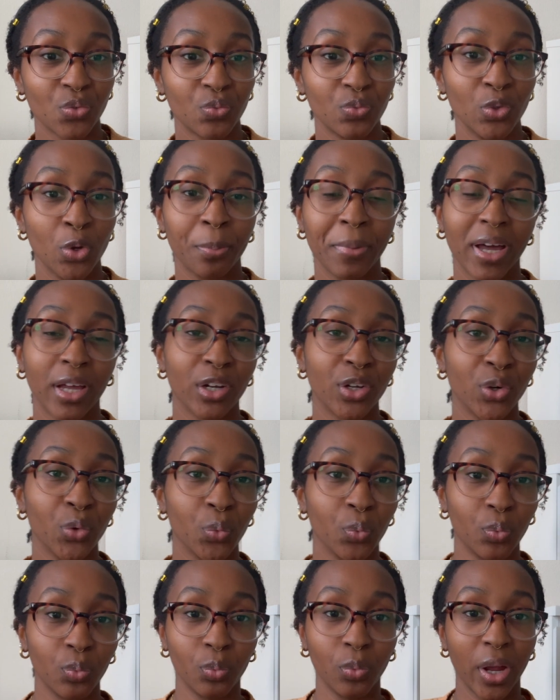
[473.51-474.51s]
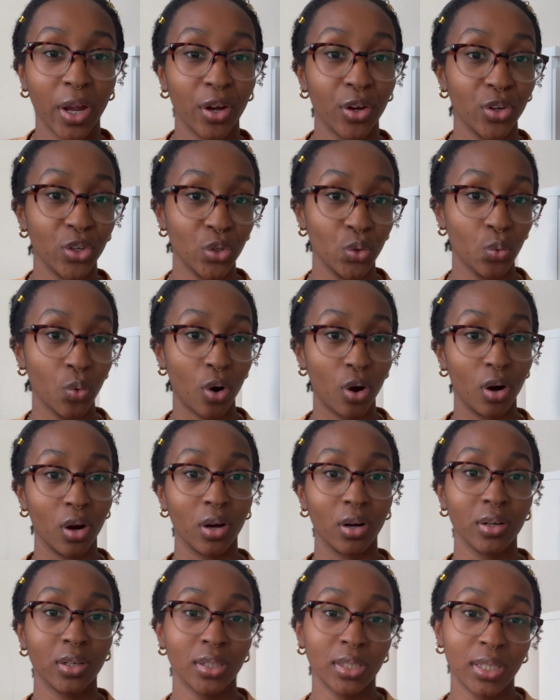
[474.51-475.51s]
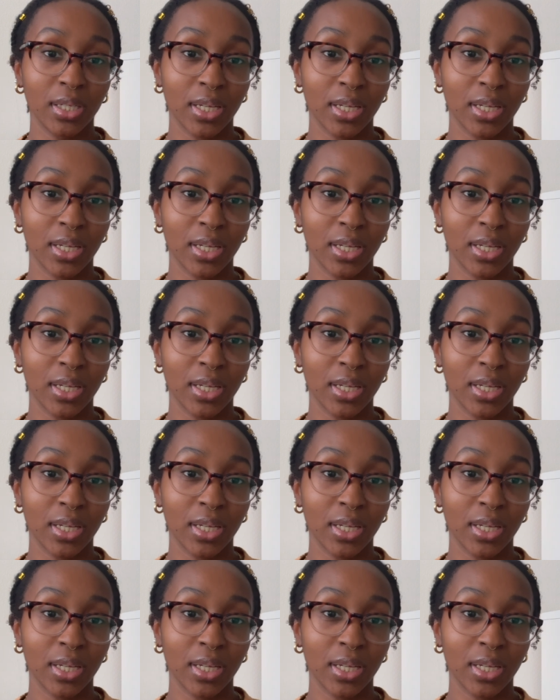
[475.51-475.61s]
no matter where you are